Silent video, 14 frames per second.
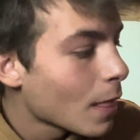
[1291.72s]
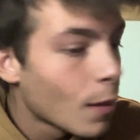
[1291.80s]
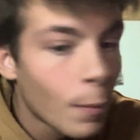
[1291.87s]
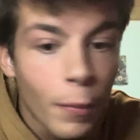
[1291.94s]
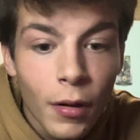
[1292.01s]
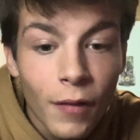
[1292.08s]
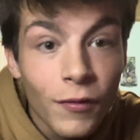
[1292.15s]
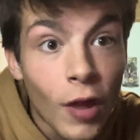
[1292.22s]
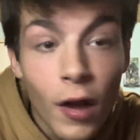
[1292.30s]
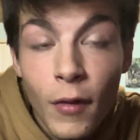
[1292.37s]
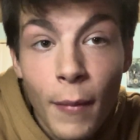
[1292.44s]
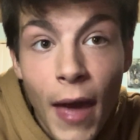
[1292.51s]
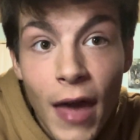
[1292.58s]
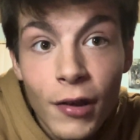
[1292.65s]
But if none of
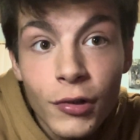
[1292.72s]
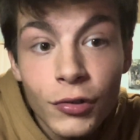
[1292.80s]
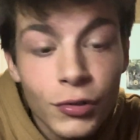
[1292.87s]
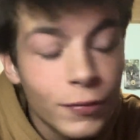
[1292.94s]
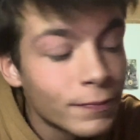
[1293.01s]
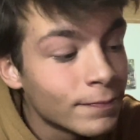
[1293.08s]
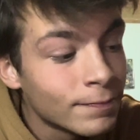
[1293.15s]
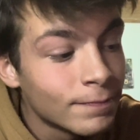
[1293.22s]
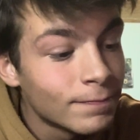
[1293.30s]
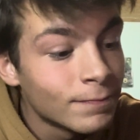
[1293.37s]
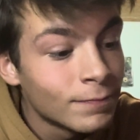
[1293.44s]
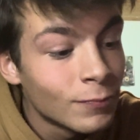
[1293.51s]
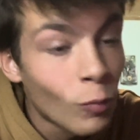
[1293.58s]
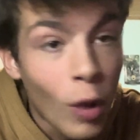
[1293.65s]
it matters,
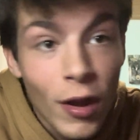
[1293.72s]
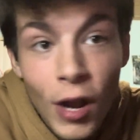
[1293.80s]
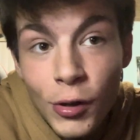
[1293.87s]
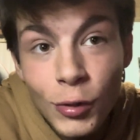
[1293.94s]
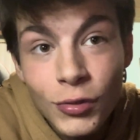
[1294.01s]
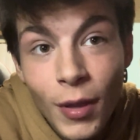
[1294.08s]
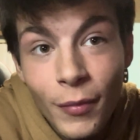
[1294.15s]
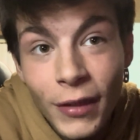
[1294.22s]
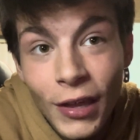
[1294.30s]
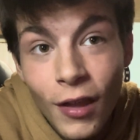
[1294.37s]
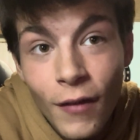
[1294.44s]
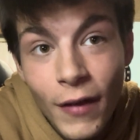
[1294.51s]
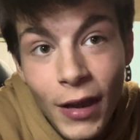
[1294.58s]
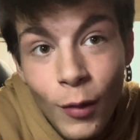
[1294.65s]
why not do something you
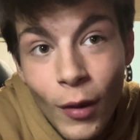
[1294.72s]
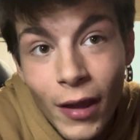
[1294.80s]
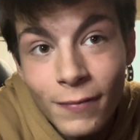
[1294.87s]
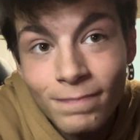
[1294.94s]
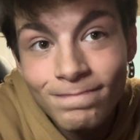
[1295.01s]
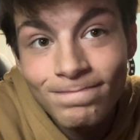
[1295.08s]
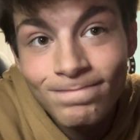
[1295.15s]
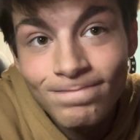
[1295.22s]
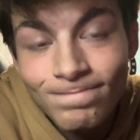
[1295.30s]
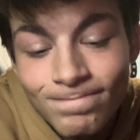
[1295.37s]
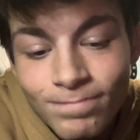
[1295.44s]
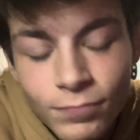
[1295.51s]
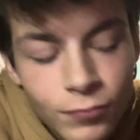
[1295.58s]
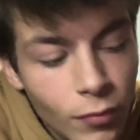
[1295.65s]
love anyway?
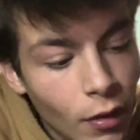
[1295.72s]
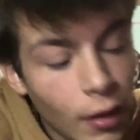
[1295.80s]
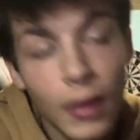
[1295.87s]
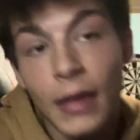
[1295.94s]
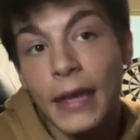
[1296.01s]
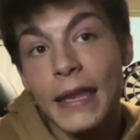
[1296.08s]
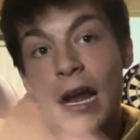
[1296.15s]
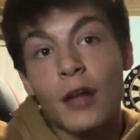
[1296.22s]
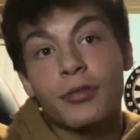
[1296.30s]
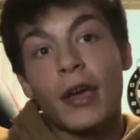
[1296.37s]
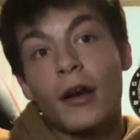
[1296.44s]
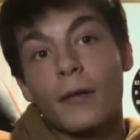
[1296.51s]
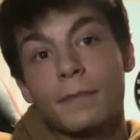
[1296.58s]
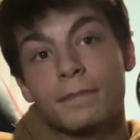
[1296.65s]
Get out
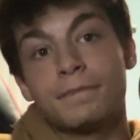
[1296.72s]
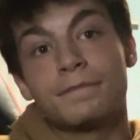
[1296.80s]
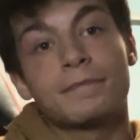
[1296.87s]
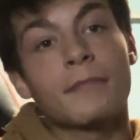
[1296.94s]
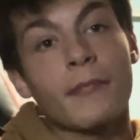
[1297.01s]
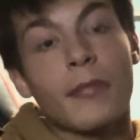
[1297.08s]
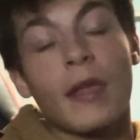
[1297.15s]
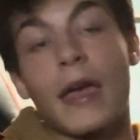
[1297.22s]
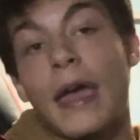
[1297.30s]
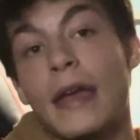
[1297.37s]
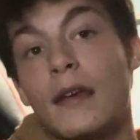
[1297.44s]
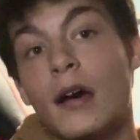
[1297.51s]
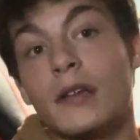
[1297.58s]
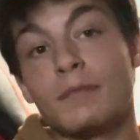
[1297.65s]
there,
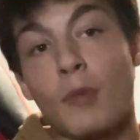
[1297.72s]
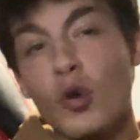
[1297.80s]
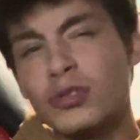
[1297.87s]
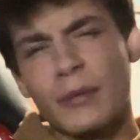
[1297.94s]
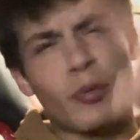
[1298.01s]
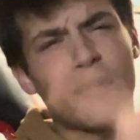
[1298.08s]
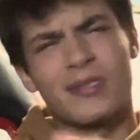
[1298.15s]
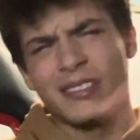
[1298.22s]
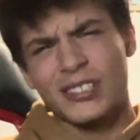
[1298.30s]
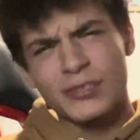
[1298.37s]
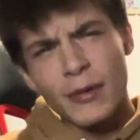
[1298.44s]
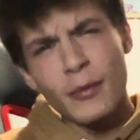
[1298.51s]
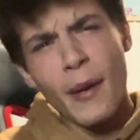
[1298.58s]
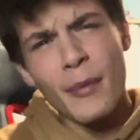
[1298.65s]
and most important,
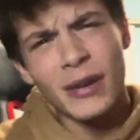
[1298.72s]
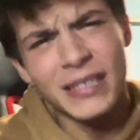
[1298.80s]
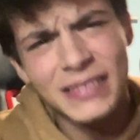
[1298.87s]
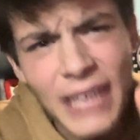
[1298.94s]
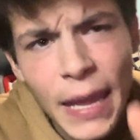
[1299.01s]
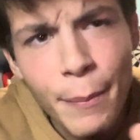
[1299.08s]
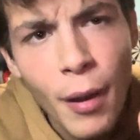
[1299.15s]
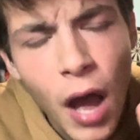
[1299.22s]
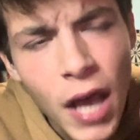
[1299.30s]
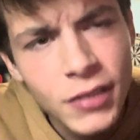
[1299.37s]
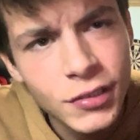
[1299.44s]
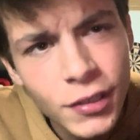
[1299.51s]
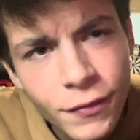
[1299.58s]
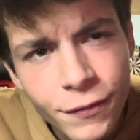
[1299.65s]
just remember to stay
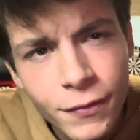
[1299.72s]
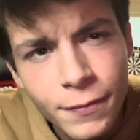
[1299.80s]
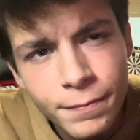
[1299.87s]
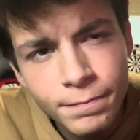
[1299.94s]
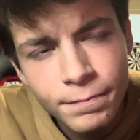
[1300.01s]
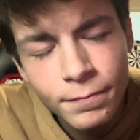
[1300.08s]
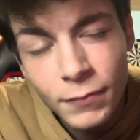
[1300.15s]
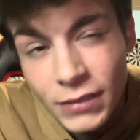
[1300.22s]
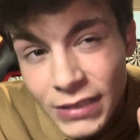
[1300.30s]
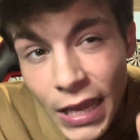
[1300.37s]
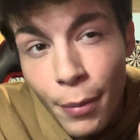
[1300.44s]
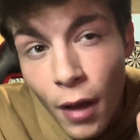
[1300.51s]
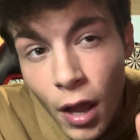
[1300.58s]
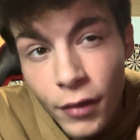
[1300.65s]
positive.
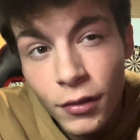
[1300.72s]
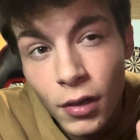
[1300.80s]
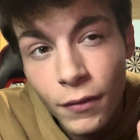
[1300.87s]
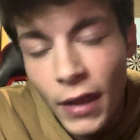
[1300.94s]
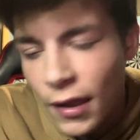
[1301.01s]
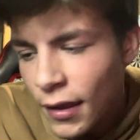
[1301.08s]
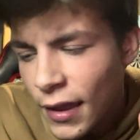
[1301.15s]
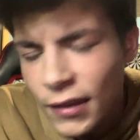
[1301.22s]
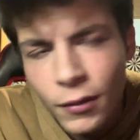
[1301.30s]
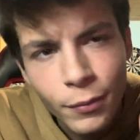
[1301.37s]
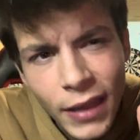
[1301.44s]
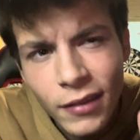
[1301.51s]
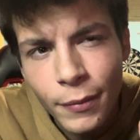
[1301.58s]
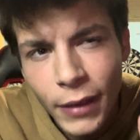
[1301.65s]
Stay positive.
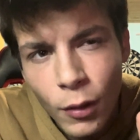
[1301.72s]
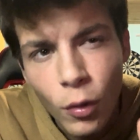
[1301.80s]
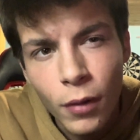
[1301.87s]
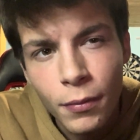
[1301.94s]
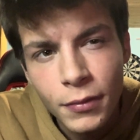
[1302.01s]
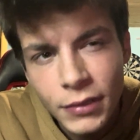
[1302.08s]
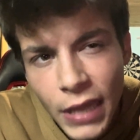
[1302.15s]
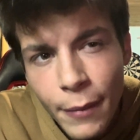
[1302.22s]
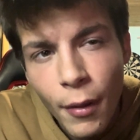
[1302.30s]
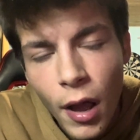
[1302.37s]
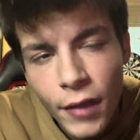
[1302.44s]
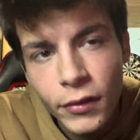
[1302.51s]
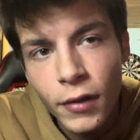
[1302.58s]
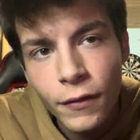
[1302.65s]
That's a big one. Stay
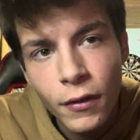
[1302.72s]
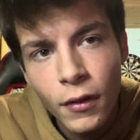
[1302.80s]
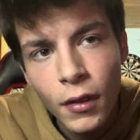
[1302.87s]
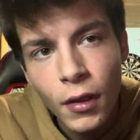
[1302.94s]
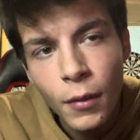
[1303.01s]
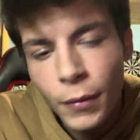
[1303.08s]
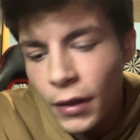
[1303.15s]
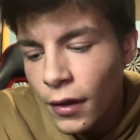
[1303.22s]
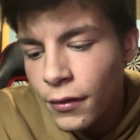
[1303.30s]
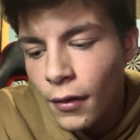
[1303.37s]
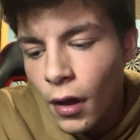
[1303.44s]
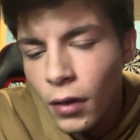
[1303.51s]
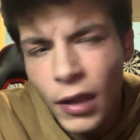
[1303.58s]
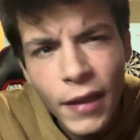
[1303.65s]
positive, because
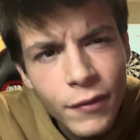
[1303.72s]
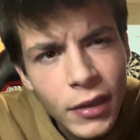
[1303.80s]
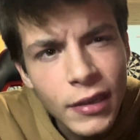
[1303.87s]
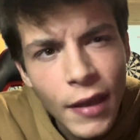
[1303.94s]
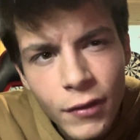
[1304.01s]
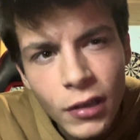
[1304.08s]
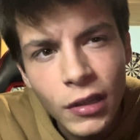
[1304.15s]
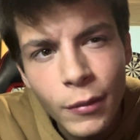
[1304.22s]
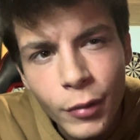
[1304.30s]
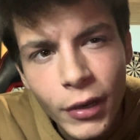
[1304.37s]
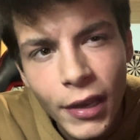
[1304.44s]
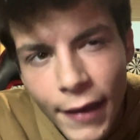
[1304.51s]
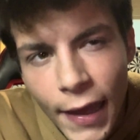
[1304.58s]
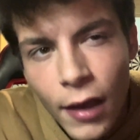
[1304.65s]
life can definitely
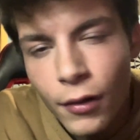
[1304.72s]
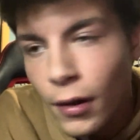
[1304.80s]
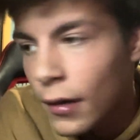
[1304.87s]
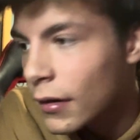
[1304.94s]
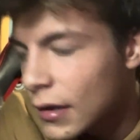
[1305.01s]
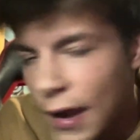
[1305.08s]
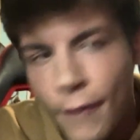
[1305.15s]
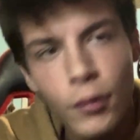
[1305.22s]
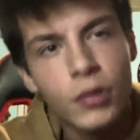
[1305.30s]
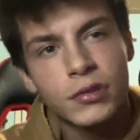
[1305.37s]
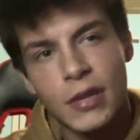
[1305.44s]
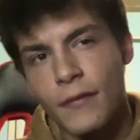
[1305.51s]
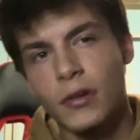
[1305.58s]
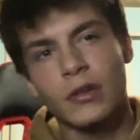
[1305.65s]
bring you down, and the
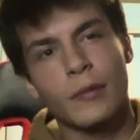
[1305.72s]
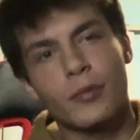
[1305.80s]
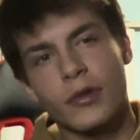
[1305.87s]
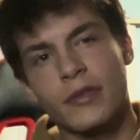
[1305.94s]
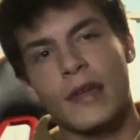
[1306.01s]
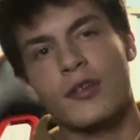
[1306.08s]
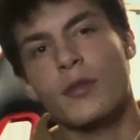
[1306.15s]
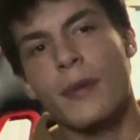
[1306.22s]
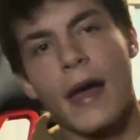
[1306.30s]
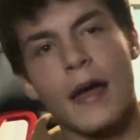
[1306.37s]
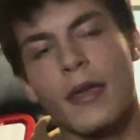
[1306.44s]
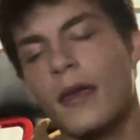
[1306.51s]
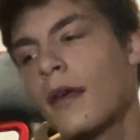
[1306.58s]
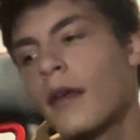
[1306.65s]
devil's definitely breathing down your back.